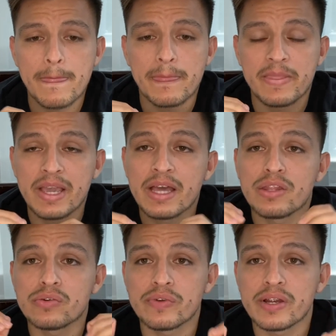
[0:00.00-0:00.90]
Yeah,
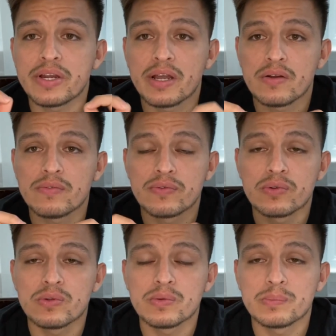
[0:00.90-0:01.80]
they're very
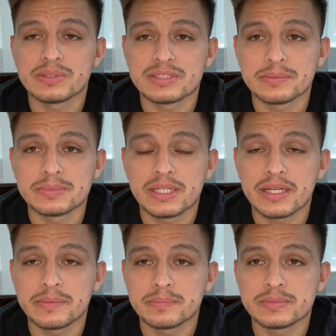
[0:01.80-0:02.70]
helpful, but
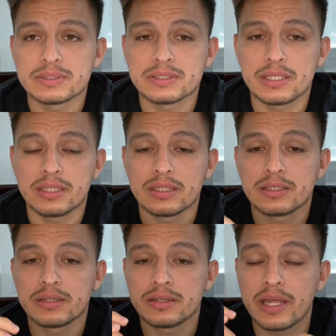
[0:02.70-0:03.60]
sometimes
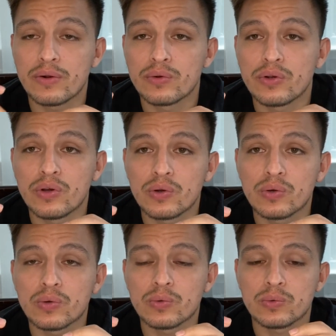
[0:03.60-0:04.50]
they don't
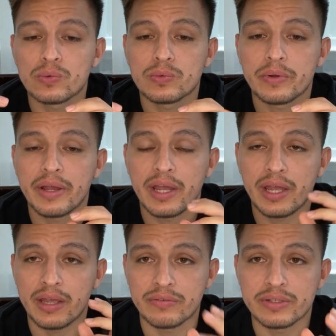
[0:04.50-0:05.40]
know
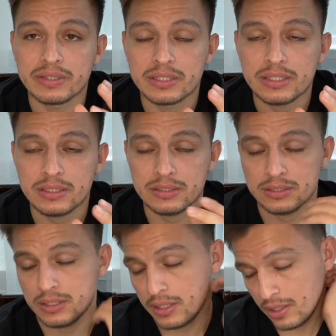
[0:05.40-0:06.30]
everything,
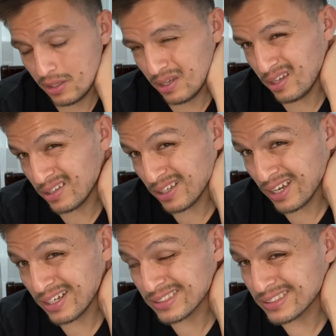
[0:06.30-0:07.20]
and that
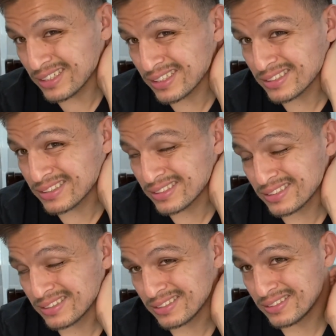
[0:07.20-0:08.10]
kind of sucks,
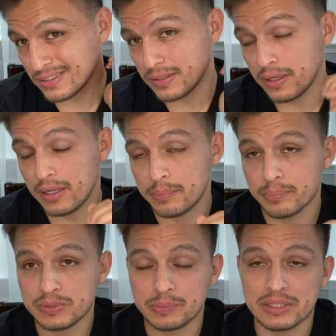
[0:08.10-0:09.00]

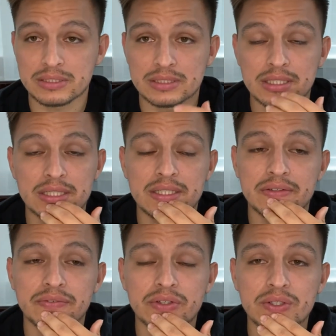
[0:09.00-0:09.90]
especially
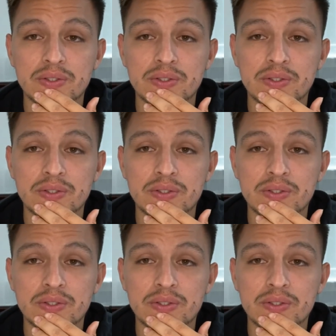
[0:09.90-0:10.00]
if you're